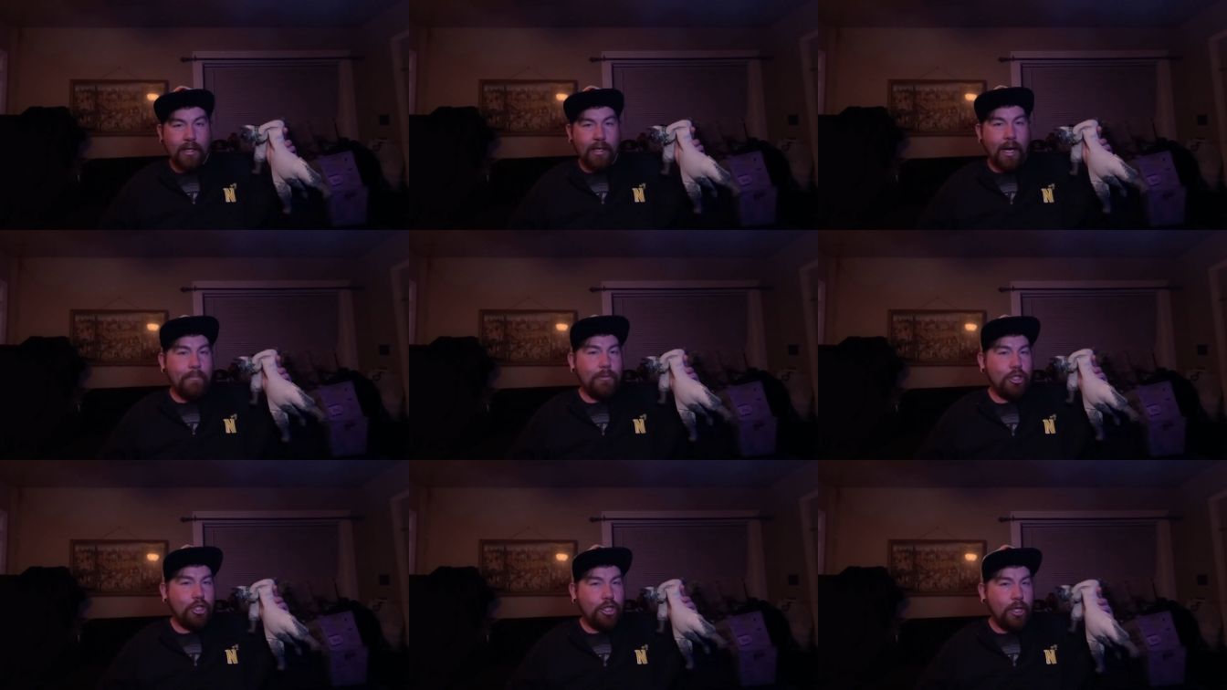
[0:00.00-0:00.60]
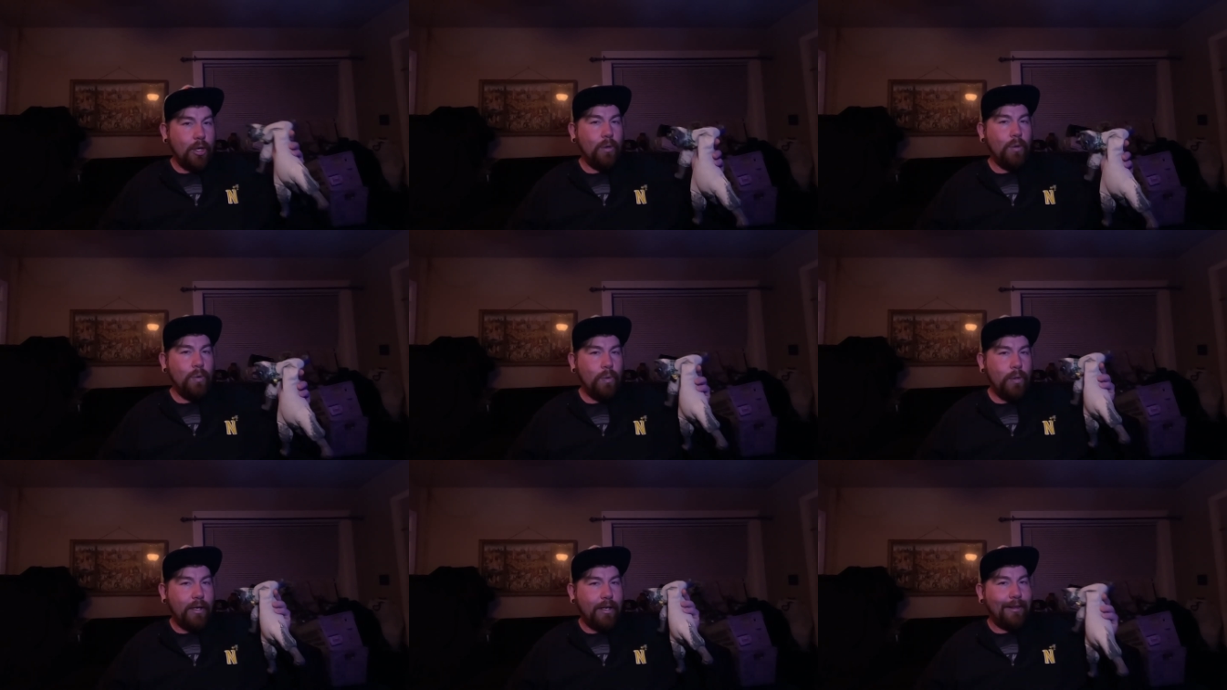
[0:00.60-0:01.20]
I'm
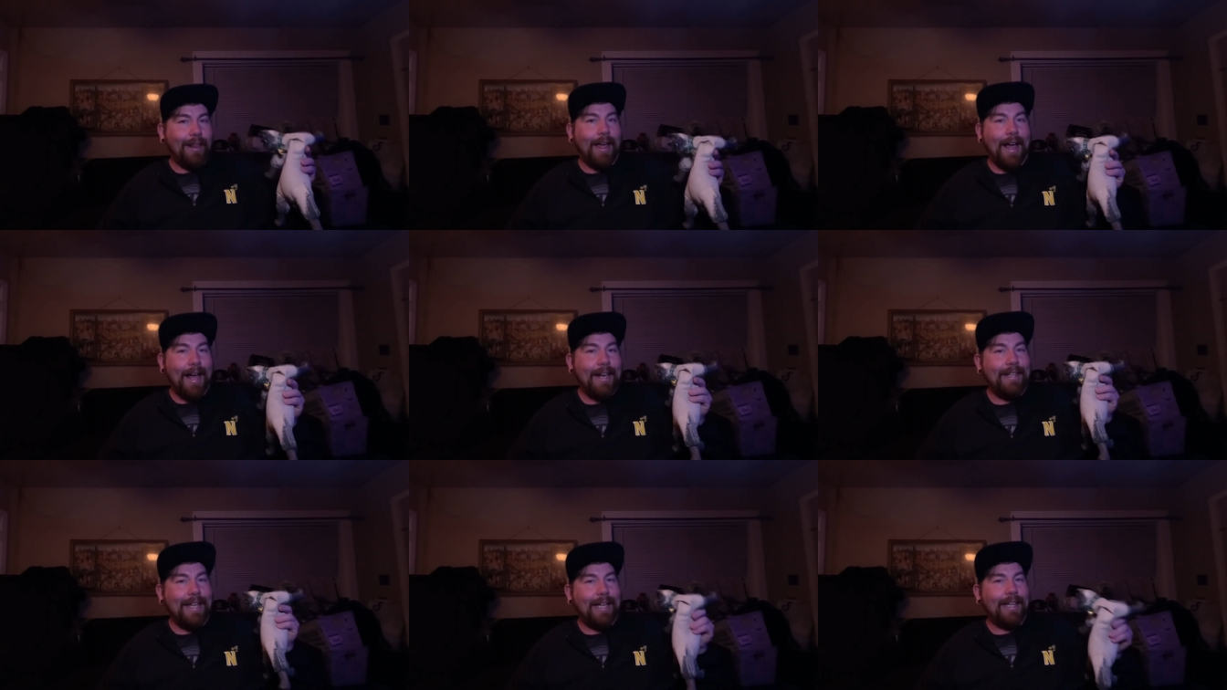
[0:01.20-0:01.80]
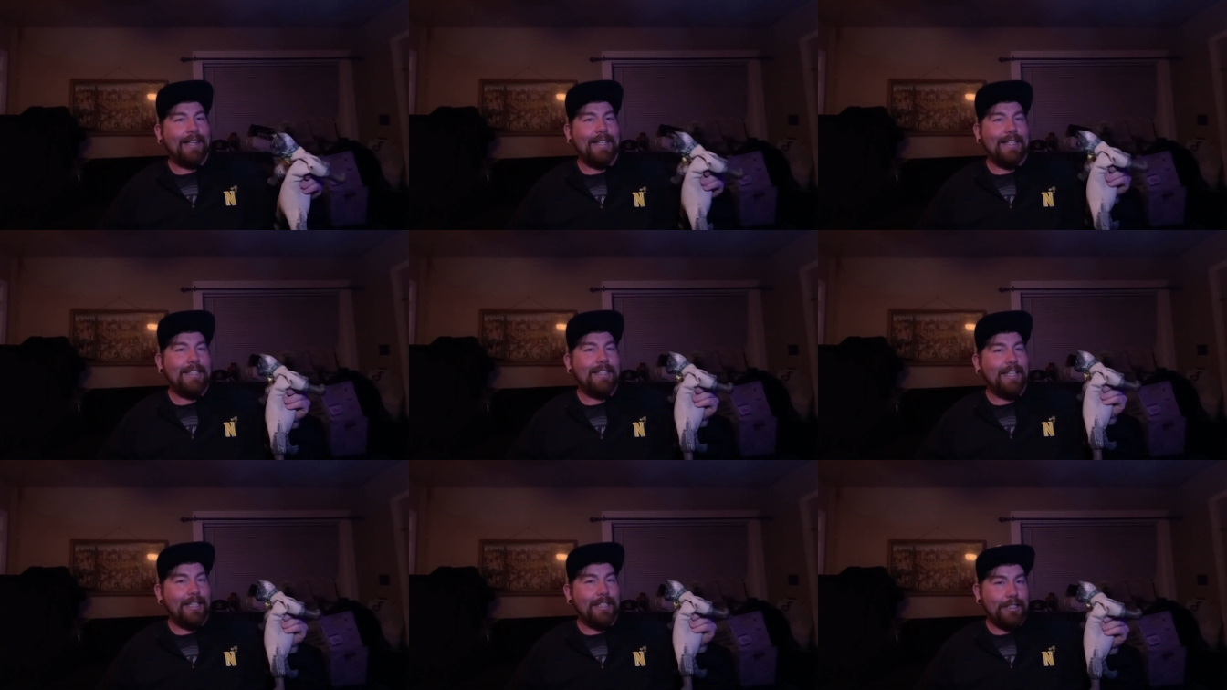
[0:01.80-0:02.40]
so glad that this
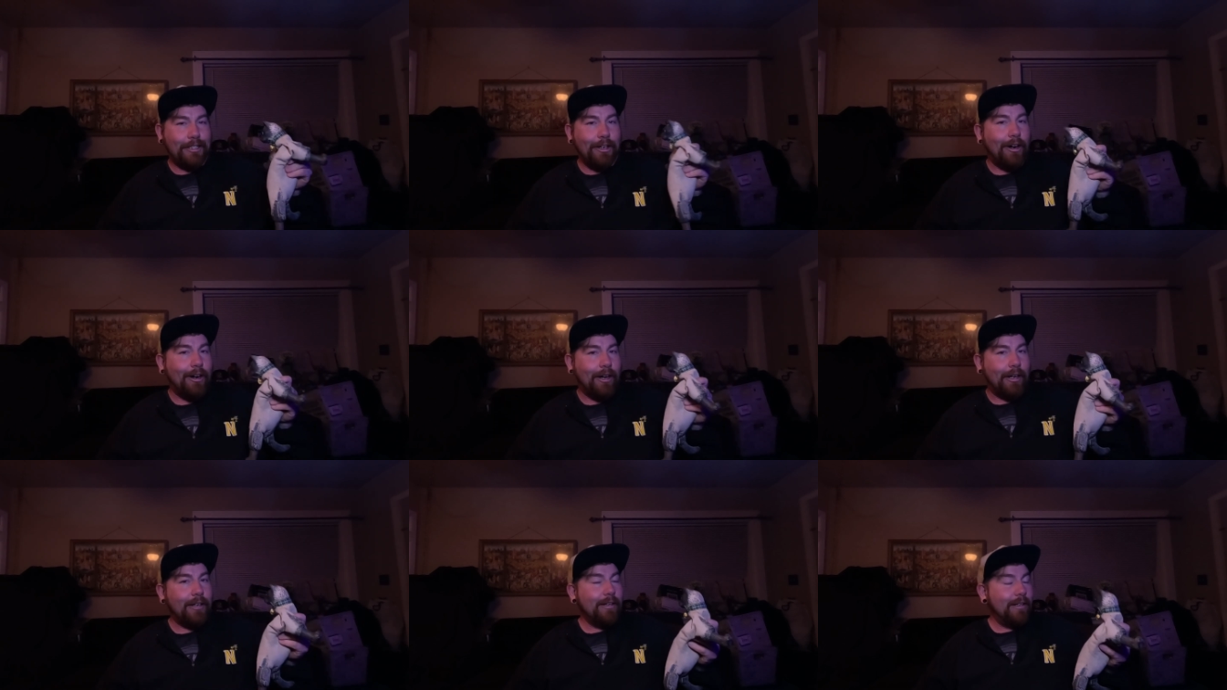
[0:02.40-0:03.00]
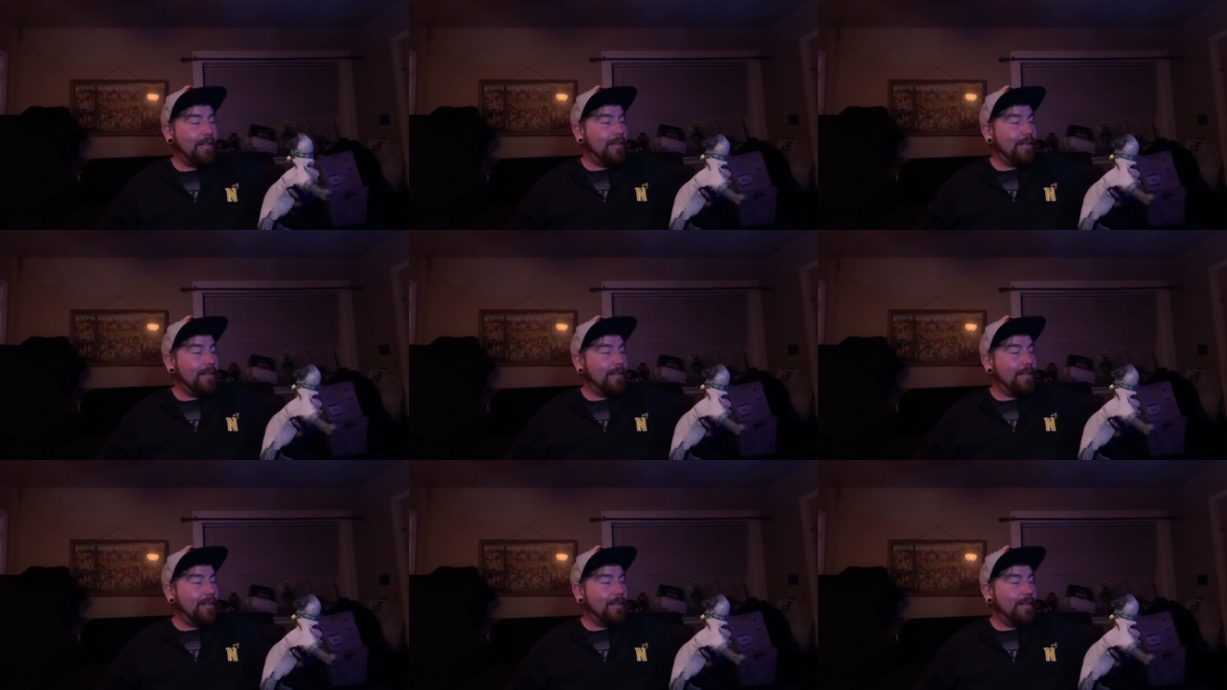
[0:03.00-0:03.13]
thing is gone.